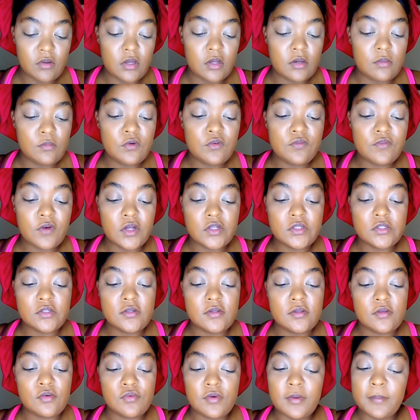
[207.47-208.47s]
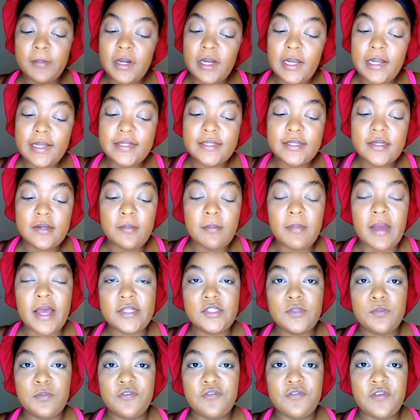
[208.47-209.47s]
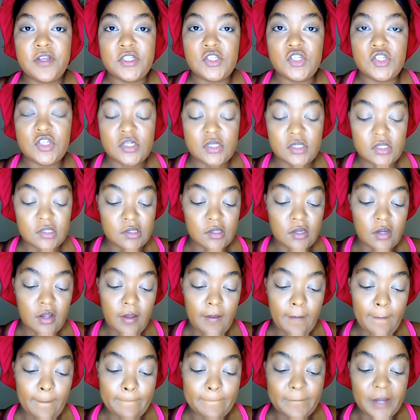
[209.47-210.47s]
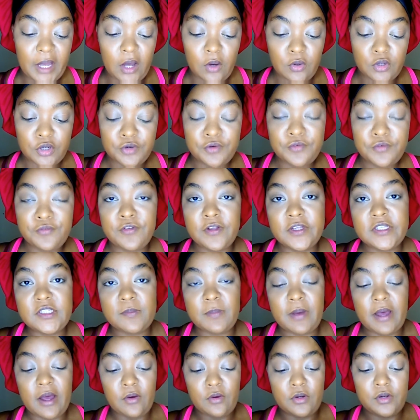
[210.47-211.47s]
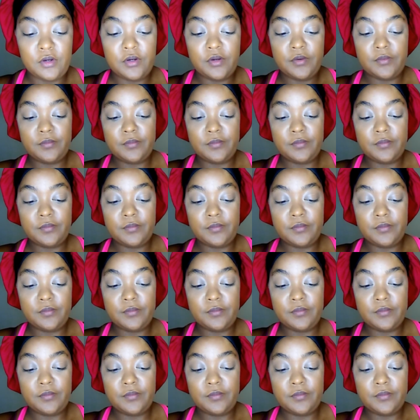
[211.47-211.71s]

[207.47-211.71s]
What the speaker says: gonna move on to the Rimmel London Match Perfection powder, face powder.